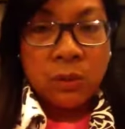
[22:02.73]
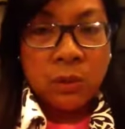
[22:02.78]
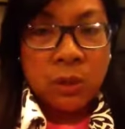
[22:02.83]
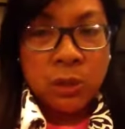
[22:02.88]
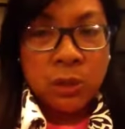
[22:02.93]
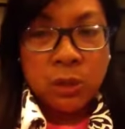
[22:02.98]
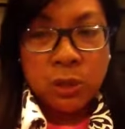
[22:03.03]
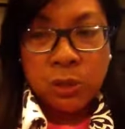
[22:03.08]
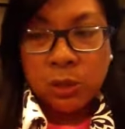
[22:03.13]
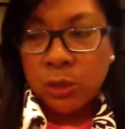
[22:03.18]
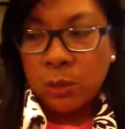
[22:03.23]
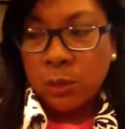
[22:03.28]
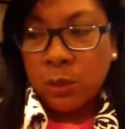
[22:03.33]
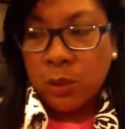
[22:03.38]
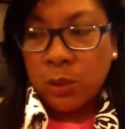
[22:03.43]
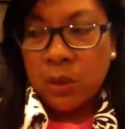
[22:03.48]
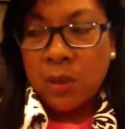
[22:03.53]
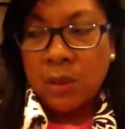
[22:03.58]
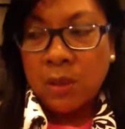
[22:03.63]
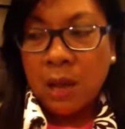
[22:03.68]
questions
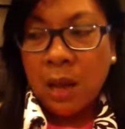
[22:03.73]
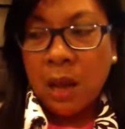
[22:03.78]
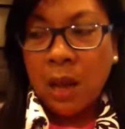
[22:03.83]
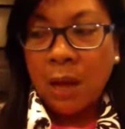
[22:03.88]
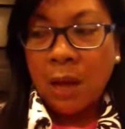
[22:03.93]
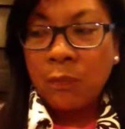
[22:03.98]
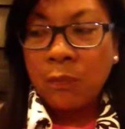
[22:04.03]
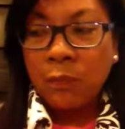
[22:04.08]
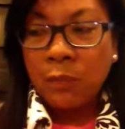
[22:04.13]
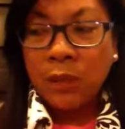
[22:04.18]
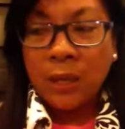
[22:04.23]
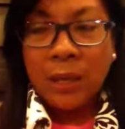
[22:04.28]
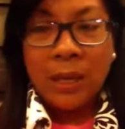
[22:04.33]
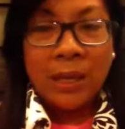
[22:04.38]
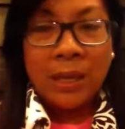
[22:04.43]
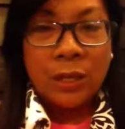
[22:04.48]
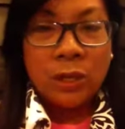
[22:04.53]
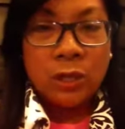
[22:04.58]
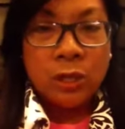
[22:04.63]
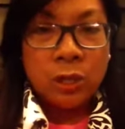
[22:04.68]
because I'm
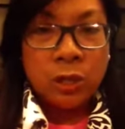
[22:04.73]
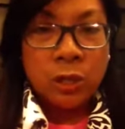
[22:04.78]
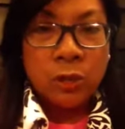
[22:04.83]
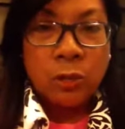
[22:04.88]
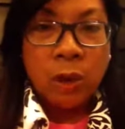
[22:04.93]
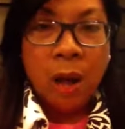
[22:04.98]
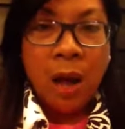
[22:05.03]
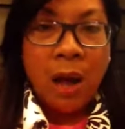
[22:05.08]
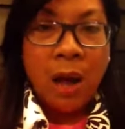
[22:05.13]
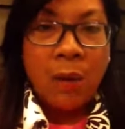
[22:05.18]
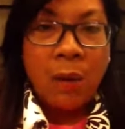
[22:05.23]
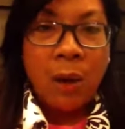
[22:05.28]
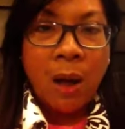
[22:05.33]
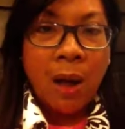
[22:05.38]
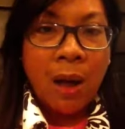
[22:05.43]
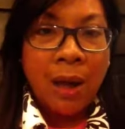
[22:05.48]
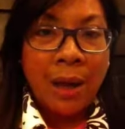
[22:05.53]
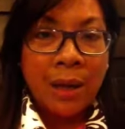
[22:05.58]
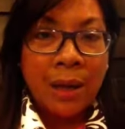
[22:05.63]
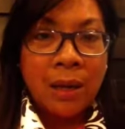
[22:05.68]
relating to you how
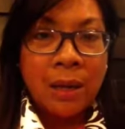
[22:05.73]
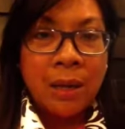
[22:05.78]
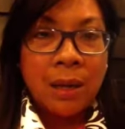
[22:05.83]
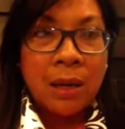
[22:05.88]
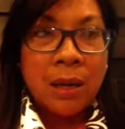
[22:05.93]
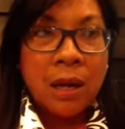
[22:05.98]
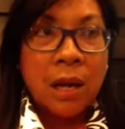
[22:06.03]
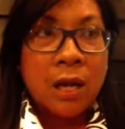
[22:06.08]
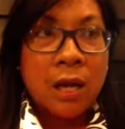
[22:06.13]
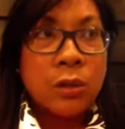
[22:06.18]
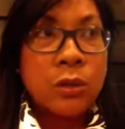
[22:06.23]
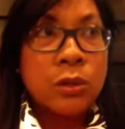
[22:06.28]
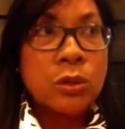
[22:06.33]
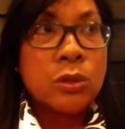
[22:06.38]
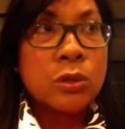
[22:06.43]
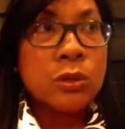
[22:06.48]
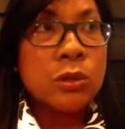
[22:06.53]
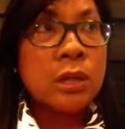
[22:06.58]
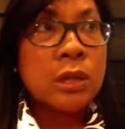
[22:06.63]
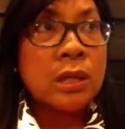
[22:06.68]
I
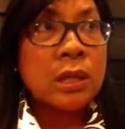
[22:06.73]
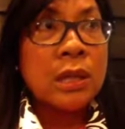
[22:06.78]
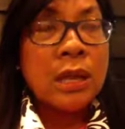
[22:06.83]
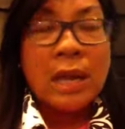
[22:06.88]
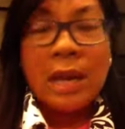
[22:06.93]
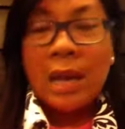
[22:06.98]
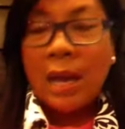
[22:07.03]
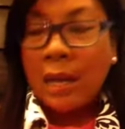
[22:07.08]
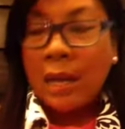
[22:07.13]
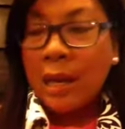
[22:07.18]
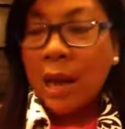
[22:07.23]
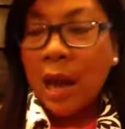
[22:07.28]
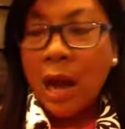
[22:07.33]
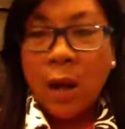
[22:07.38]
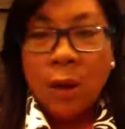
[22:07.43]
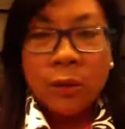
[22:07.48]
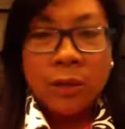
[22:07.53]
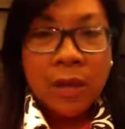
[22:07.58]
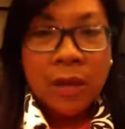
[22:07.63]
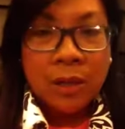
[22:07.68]
understood it and
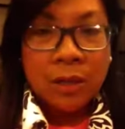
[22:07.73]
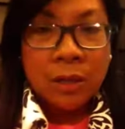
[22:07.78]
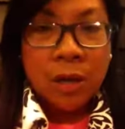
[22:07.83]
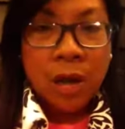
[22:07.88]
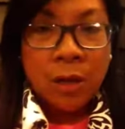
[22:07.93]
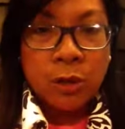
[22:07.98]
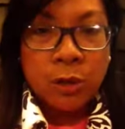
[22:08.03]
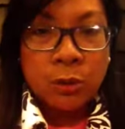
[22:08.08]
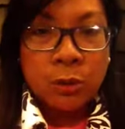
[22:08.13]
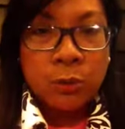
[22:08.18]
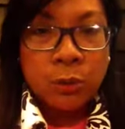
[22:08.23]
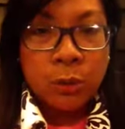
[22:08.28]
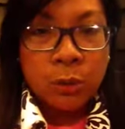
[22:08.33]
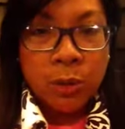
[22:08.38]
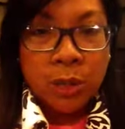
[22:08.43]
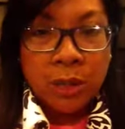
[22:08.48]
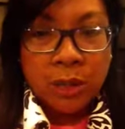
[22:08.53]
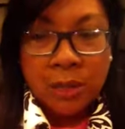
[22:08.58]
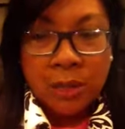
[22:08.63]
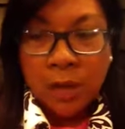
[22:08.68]
how that doctor broke
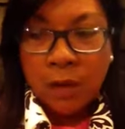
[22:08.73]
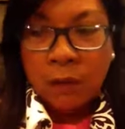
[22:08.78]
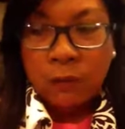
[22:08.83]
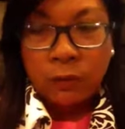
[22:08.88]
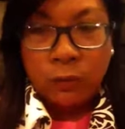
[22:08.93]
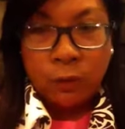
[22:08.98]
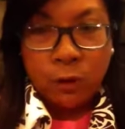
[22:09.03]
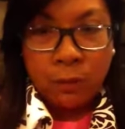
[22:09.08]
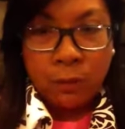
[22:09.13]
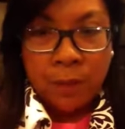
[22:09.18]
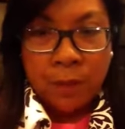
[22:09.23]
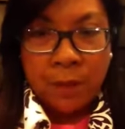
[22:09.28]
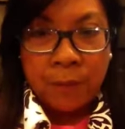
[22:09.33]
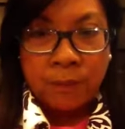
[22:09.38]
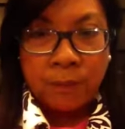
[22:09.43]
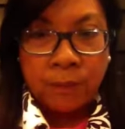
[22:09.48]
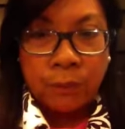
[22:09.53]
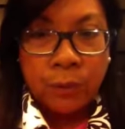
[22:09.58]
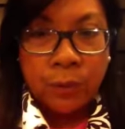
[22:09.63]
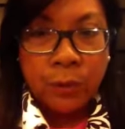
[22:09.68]
it down for me,
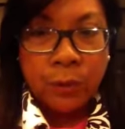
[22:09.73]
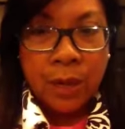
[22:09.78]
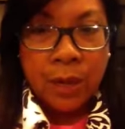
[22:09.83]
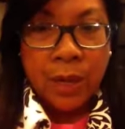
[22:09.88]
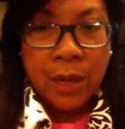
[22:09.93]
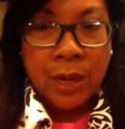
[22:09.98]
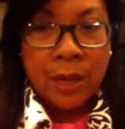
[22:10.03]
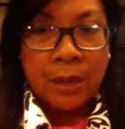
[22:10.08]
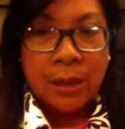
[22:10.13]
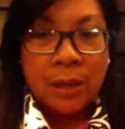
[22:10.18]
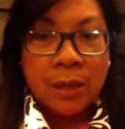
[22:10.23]
okay?